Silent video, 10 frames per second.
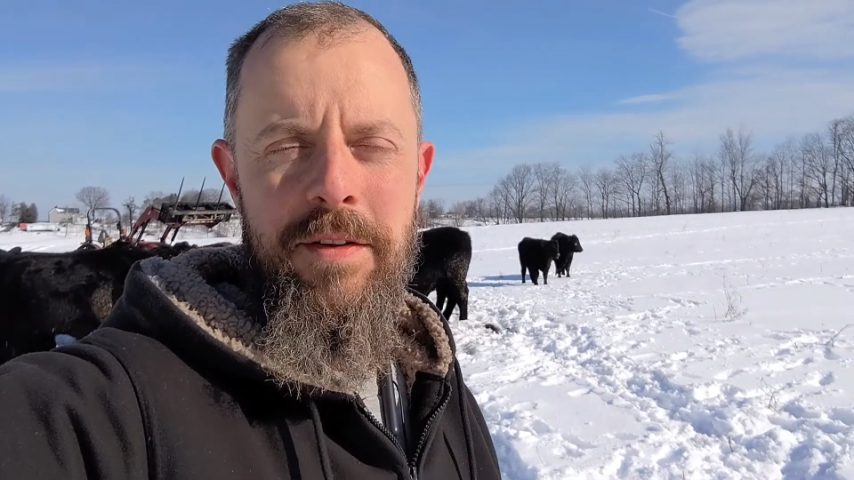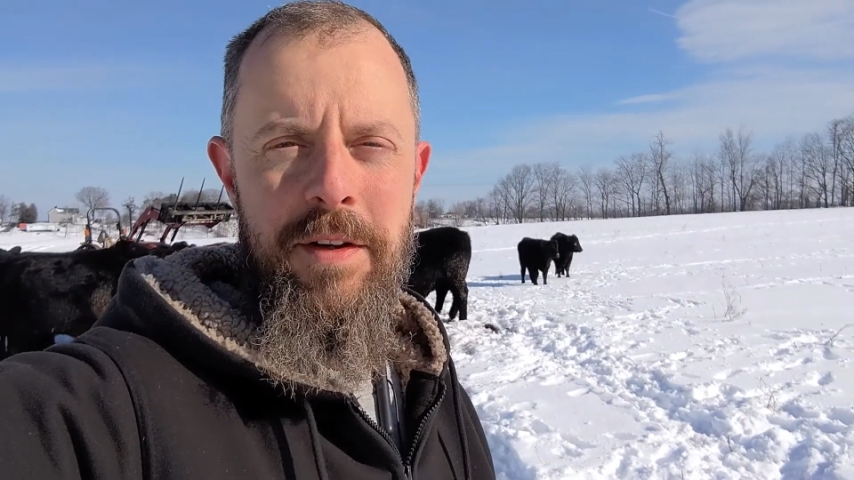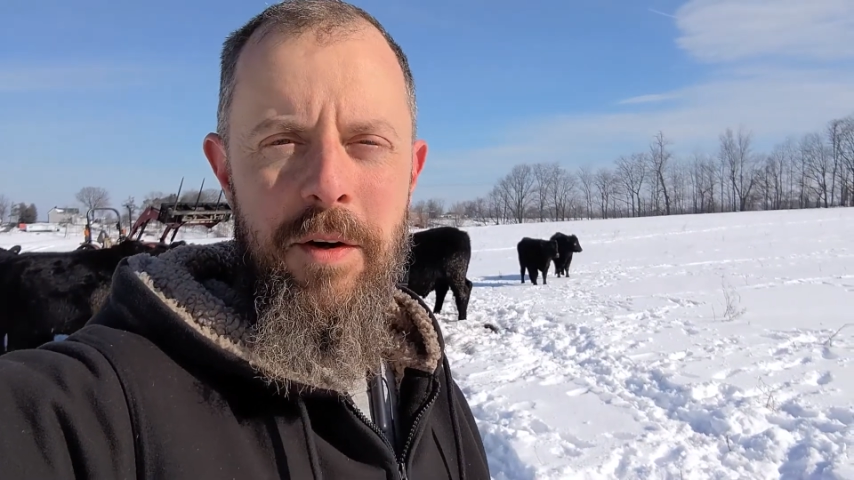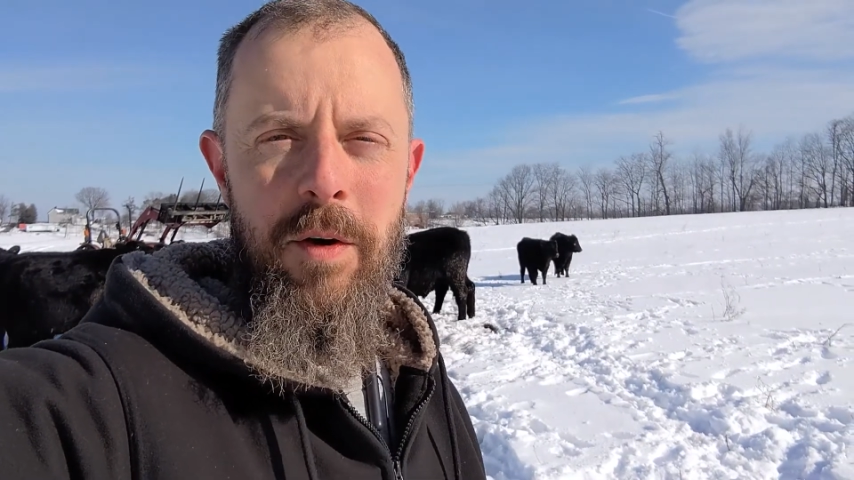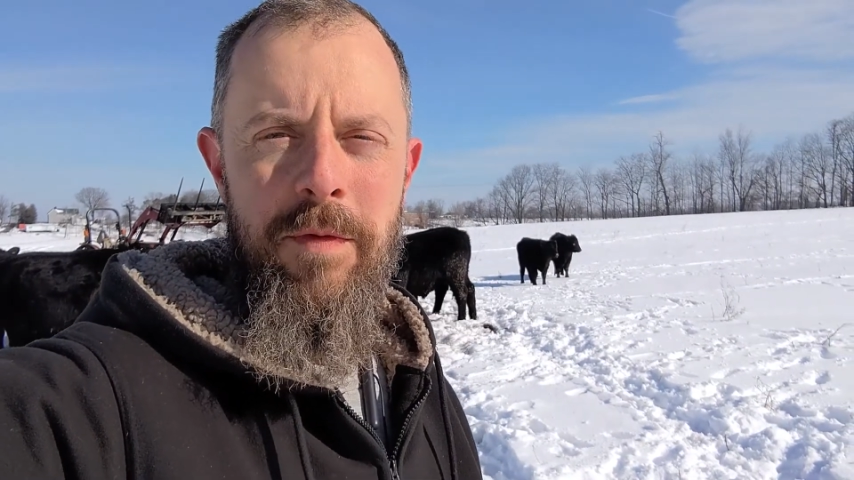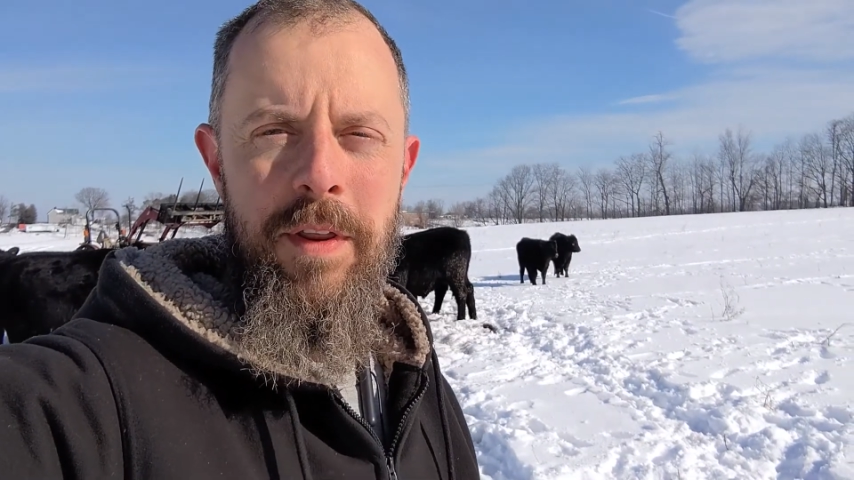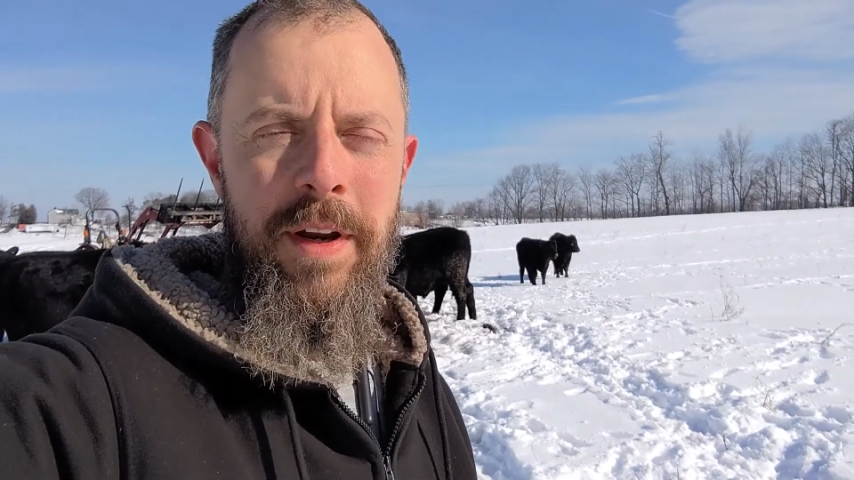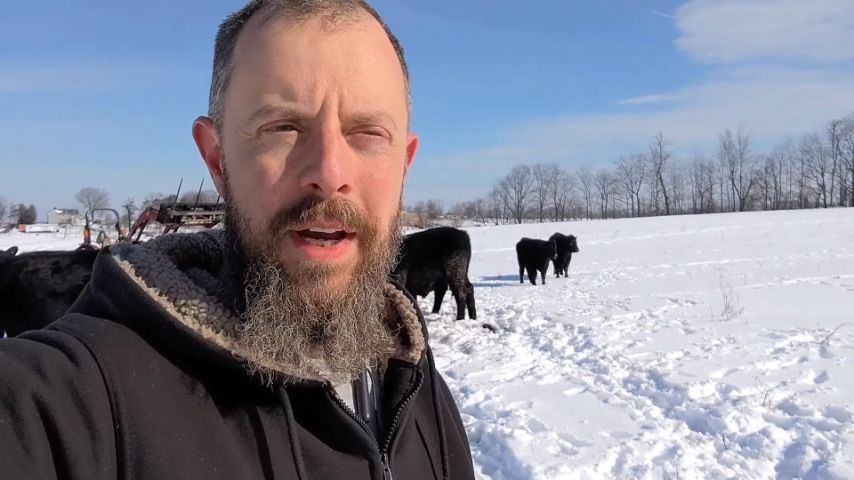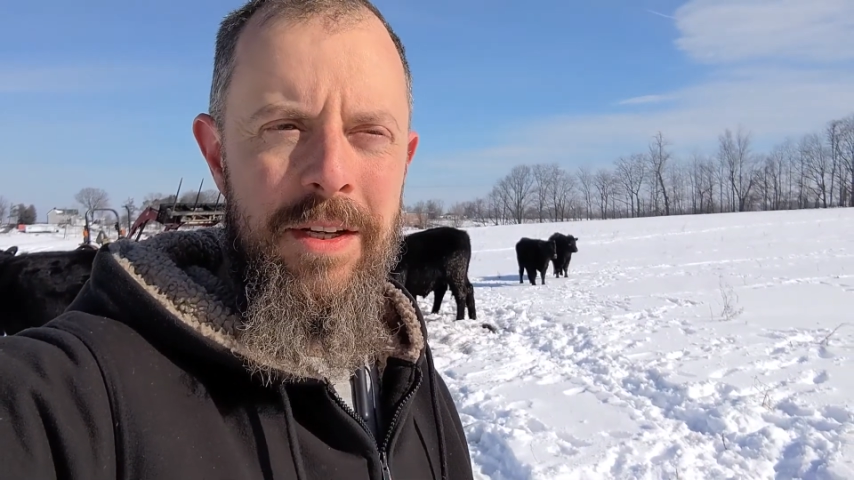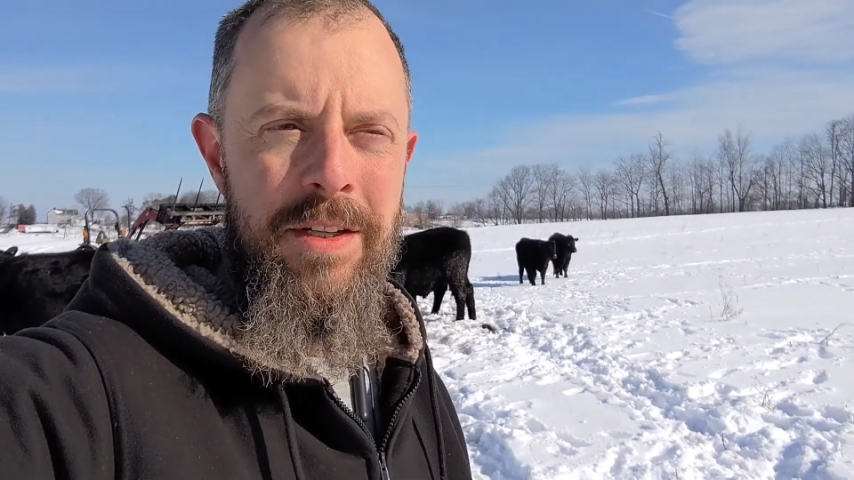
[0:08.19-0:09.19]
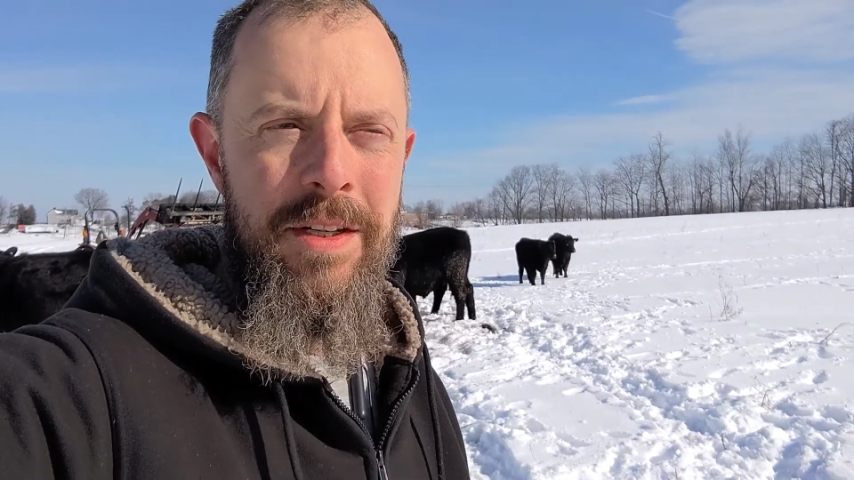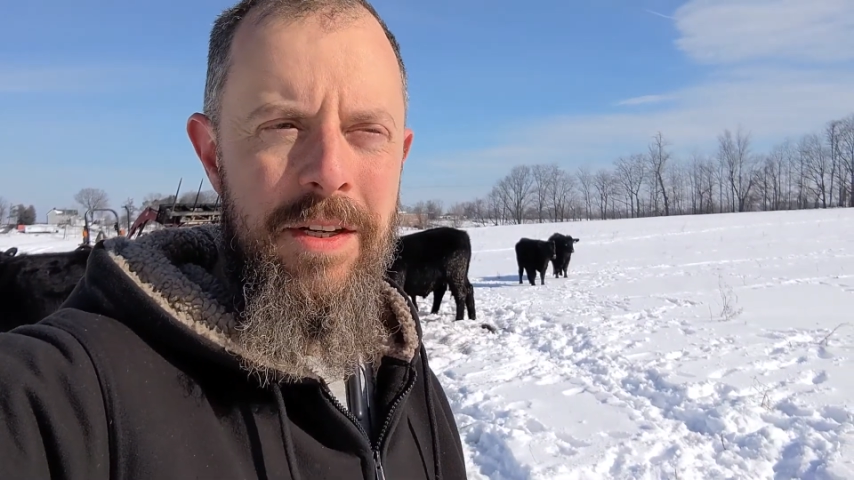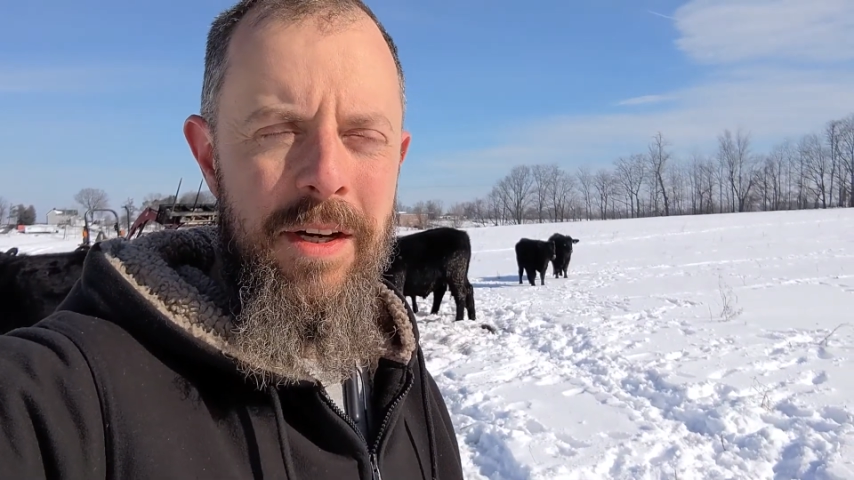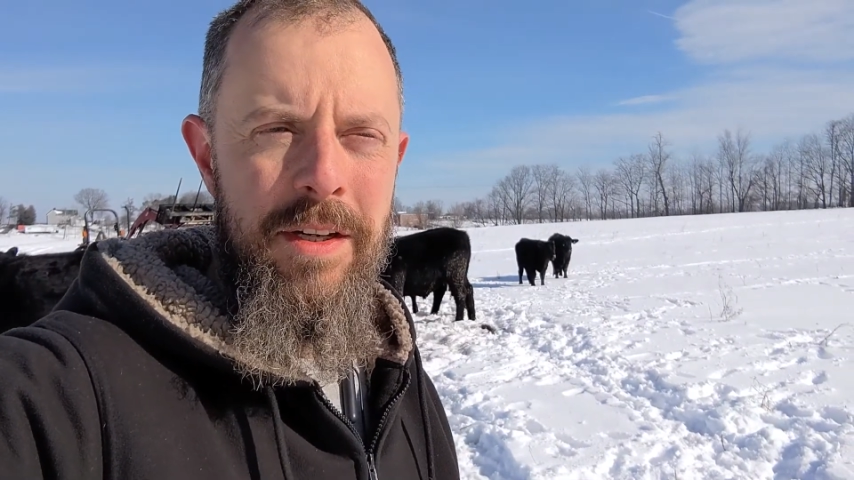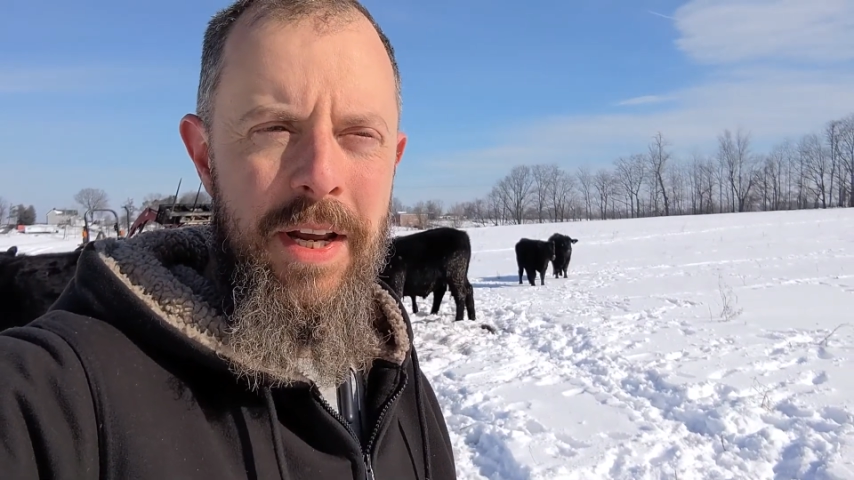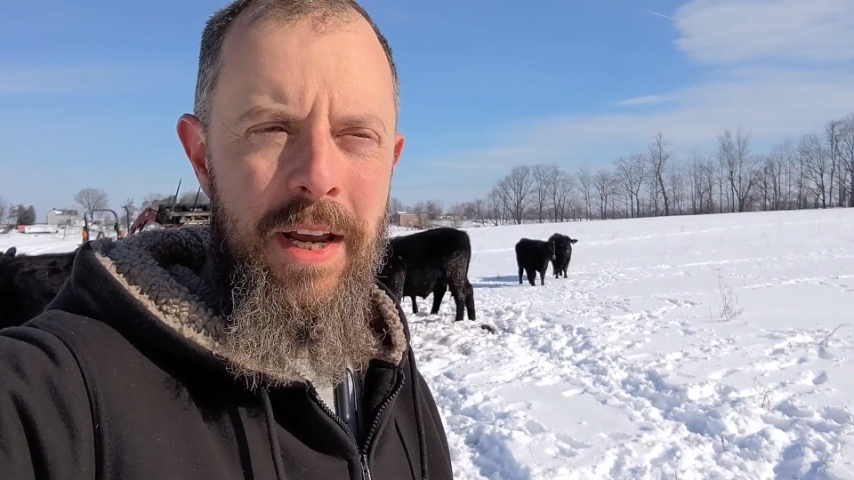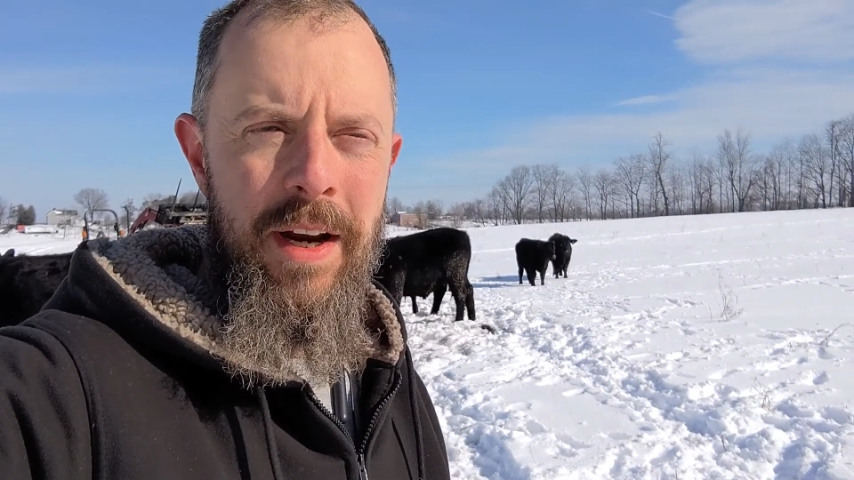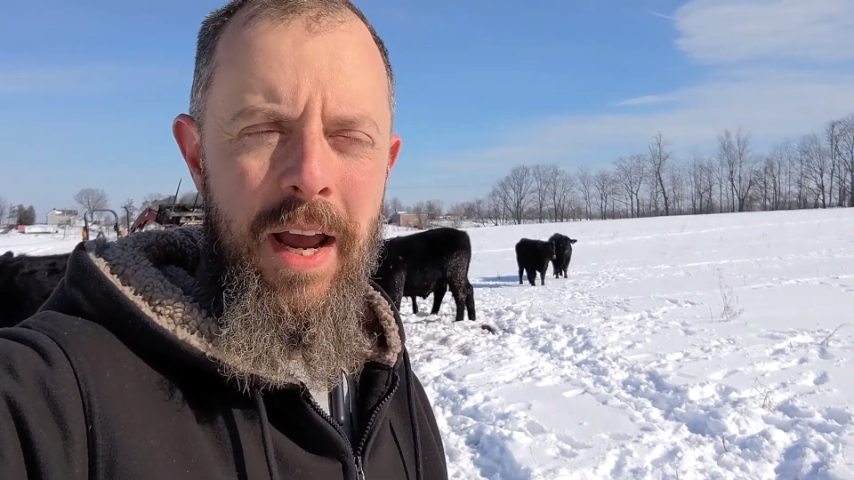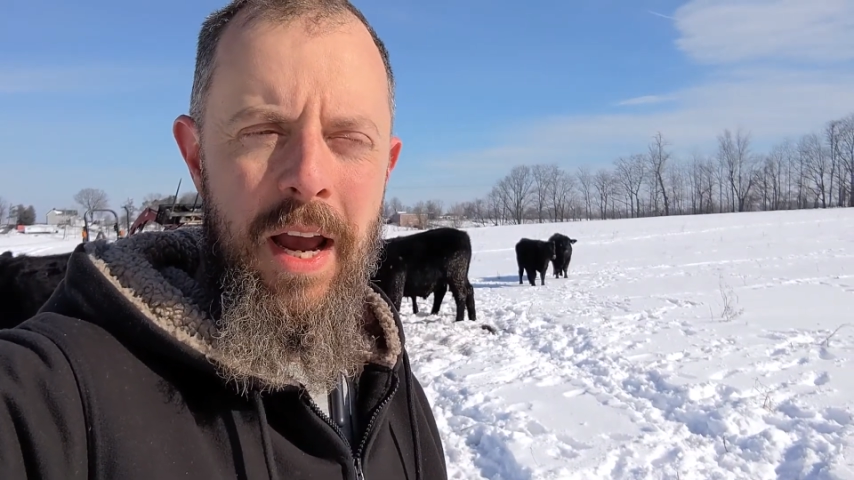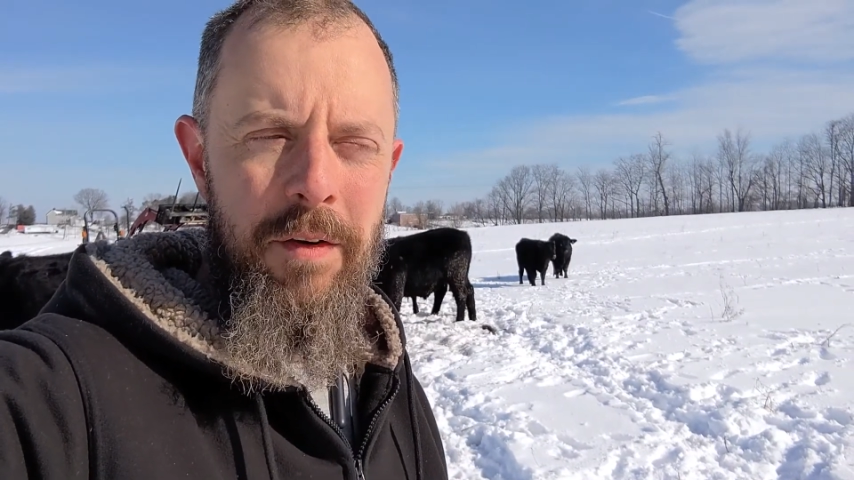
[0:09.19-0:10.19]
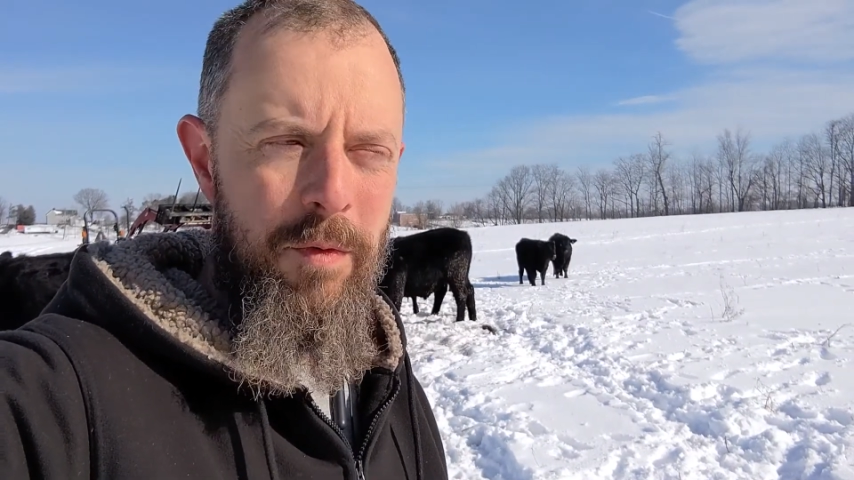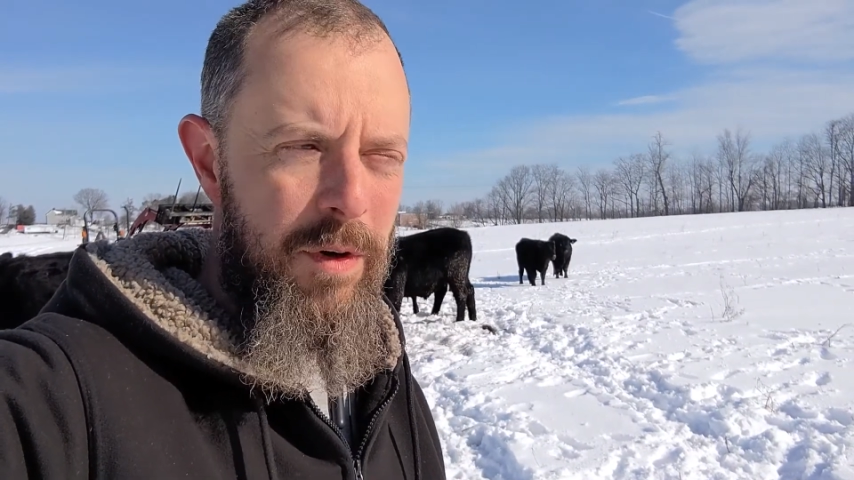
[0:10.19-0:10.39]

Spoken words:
So over the next day and a half,